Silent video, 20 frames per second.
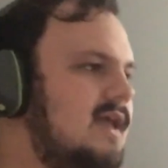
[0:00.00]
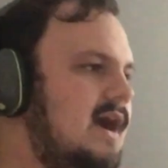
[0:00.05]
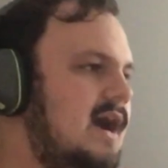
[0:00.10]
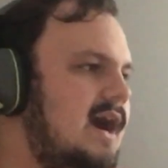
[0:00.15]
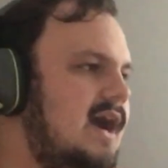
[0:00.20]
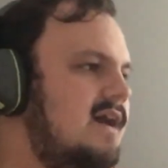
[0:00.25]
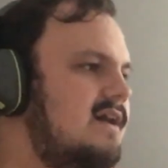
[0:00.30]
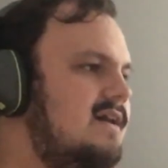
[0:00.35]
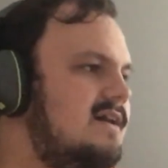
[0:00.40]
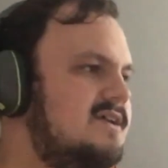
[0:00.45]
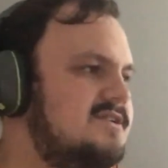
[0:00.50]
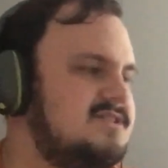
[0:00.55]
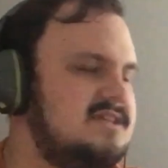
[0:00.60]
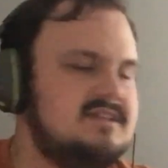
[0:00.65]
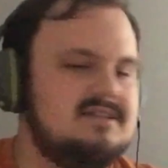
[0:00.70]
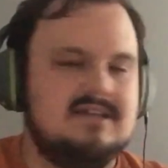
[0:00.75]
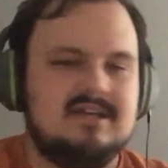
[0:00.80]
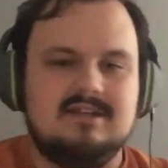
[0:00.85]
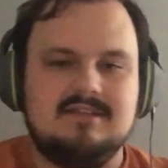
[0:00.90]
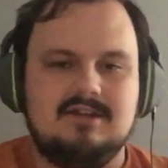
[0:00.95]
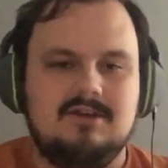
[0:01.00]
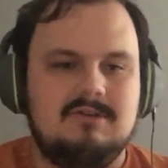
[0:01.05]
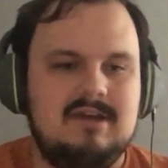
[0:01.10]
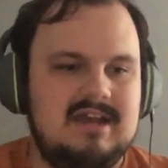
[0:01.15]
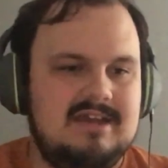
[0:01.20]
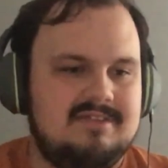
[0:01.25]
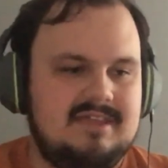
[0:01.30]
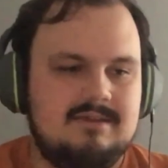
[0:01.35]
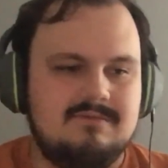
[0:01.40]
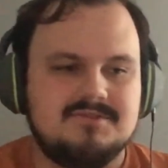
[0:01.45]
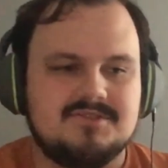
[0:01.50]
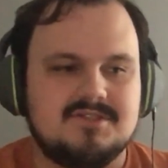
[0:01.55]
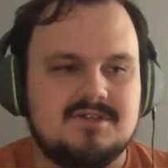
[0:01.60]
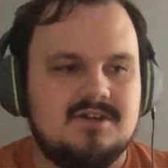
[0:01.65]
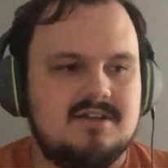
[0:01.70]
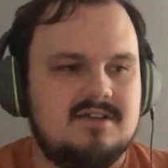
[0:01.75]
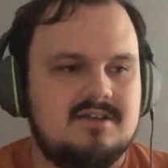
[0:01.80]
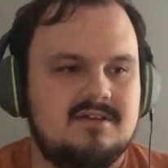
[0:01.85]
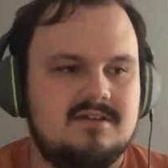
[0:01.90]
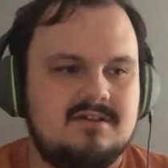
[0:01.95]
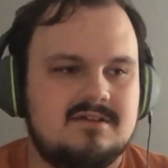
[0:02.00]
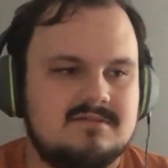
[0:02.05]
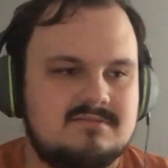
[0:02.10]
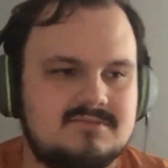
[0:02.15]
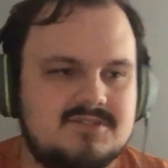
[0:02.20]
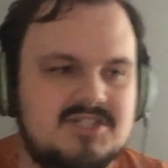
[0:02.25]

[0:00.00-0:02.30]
I honestly didn't know anything was going to